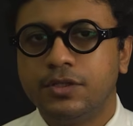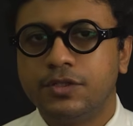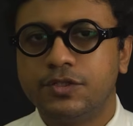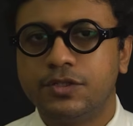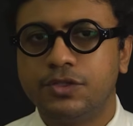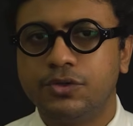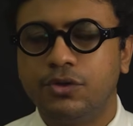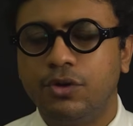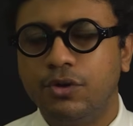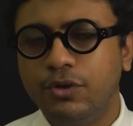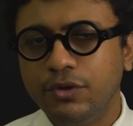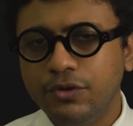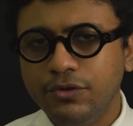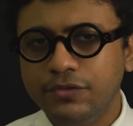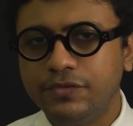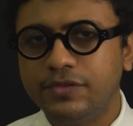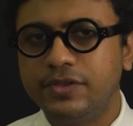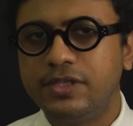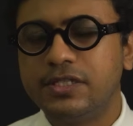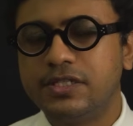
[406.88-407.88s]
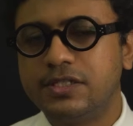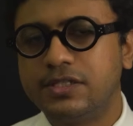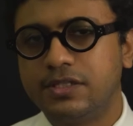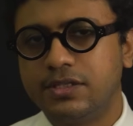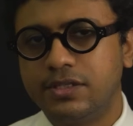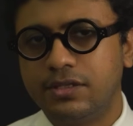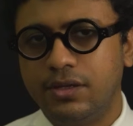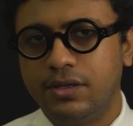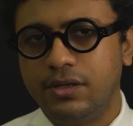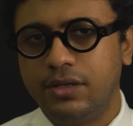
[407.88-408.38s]
So all of
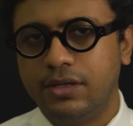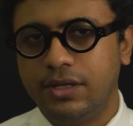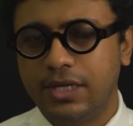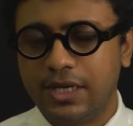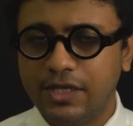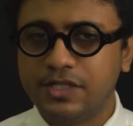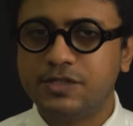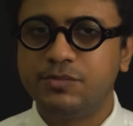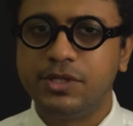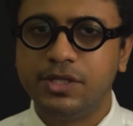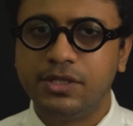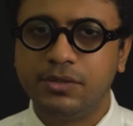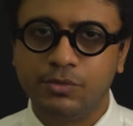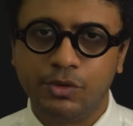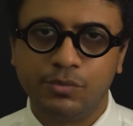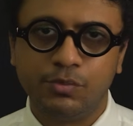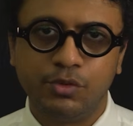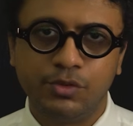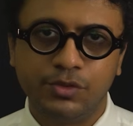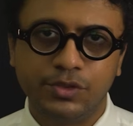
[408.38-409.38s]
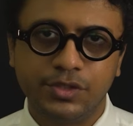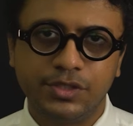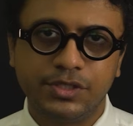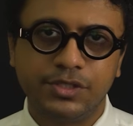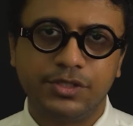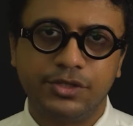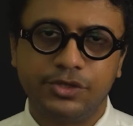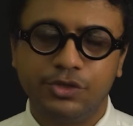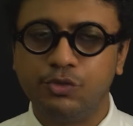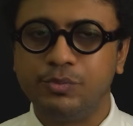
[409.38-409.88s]
this has been
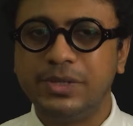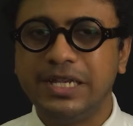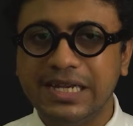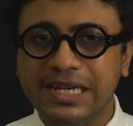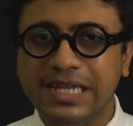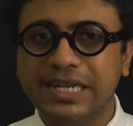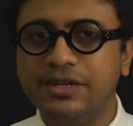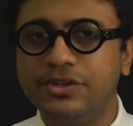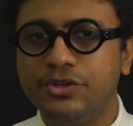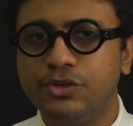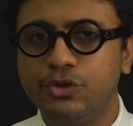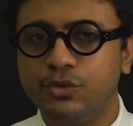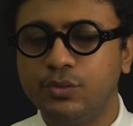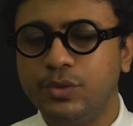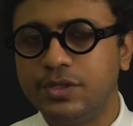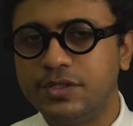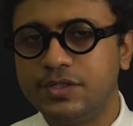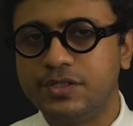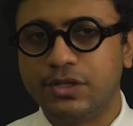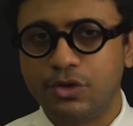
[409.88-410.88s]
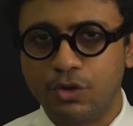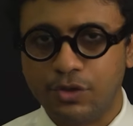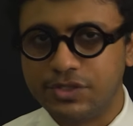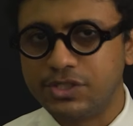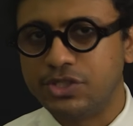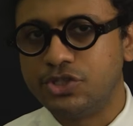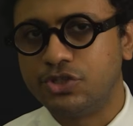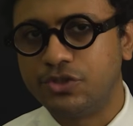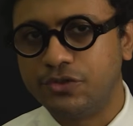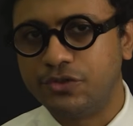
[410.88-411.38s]
proposed to be linked towards the
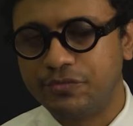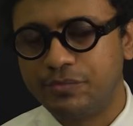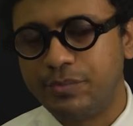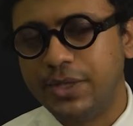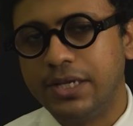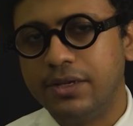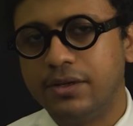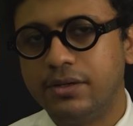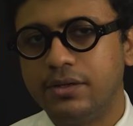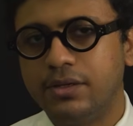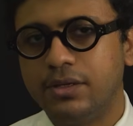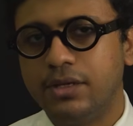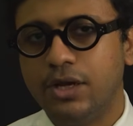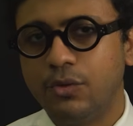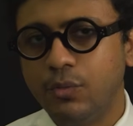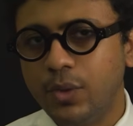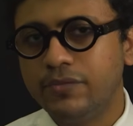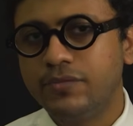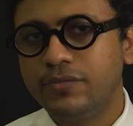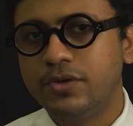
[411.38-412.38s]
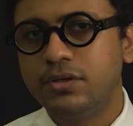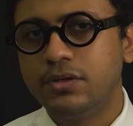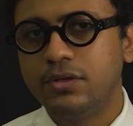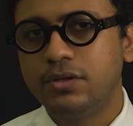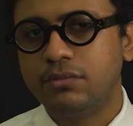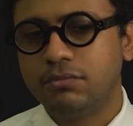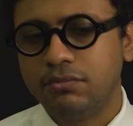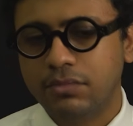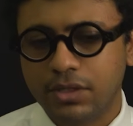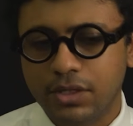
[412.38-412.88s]
causation of pain. However,
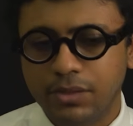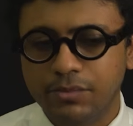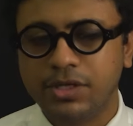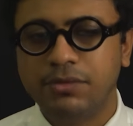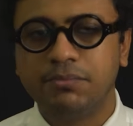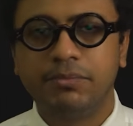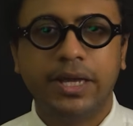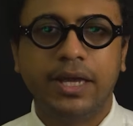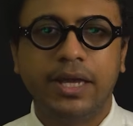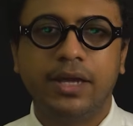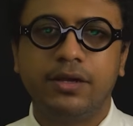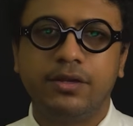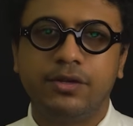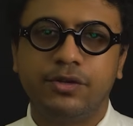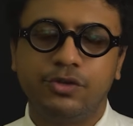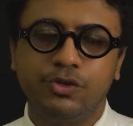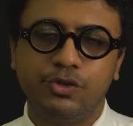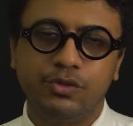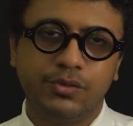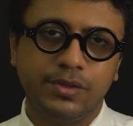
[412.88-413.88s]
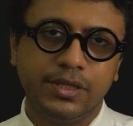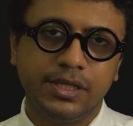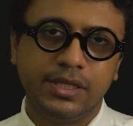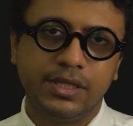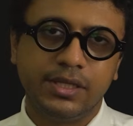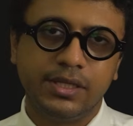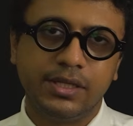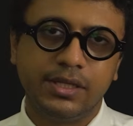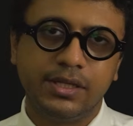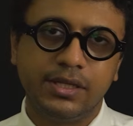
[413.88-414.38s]
coming back to
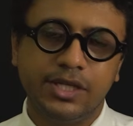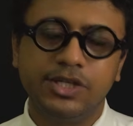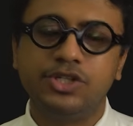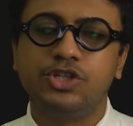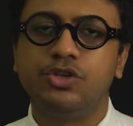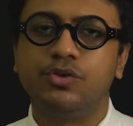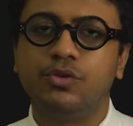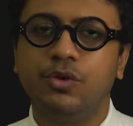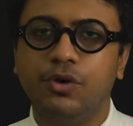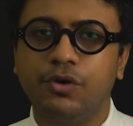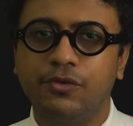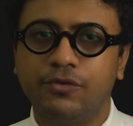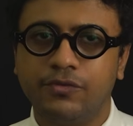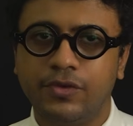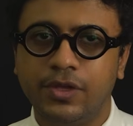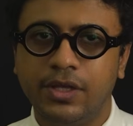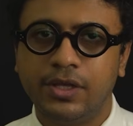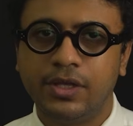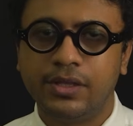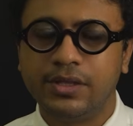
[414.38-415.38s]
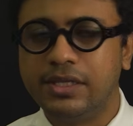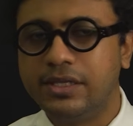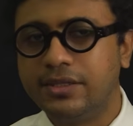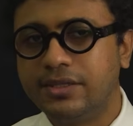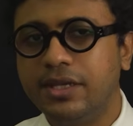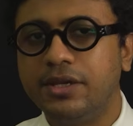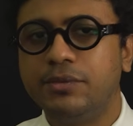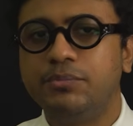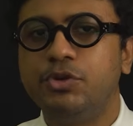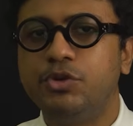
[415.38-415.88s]
the issue of the
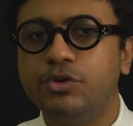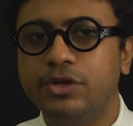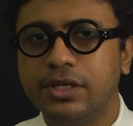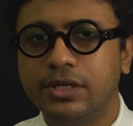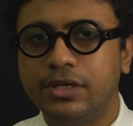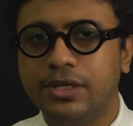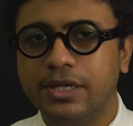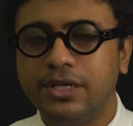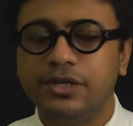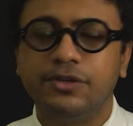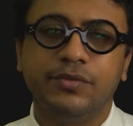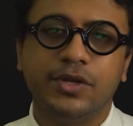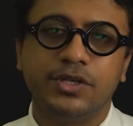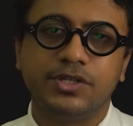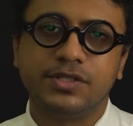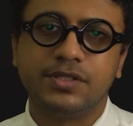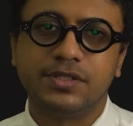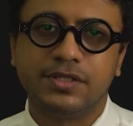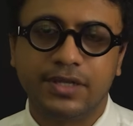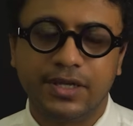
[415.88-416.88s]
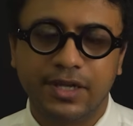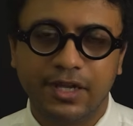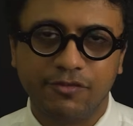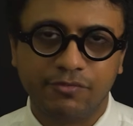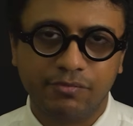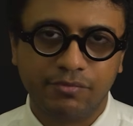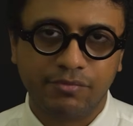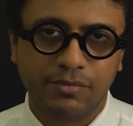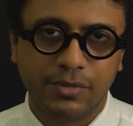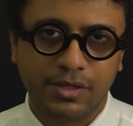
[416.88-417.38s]
therapeutic interventions that
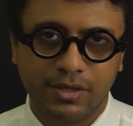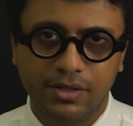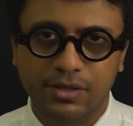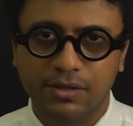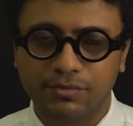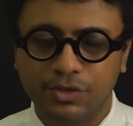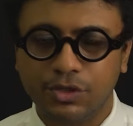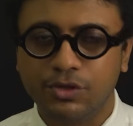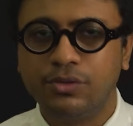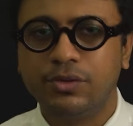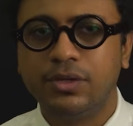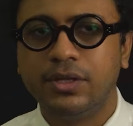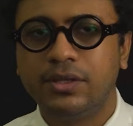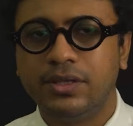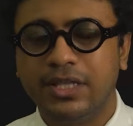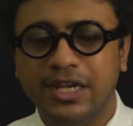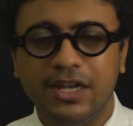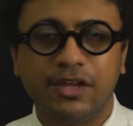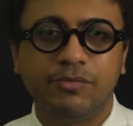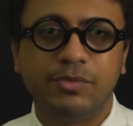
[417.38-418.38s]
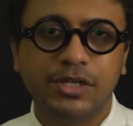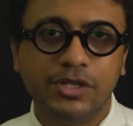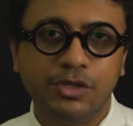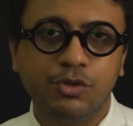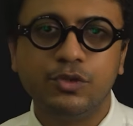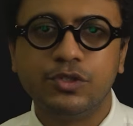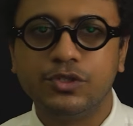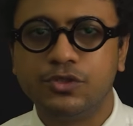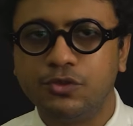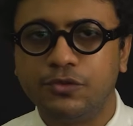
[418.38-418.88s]
have been
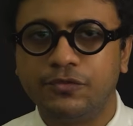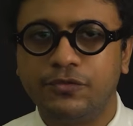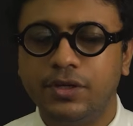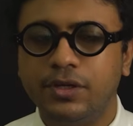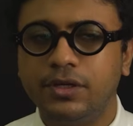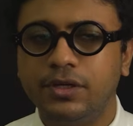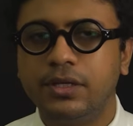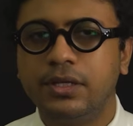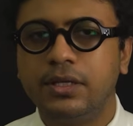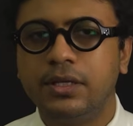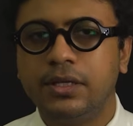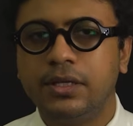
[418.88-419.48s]
used so far,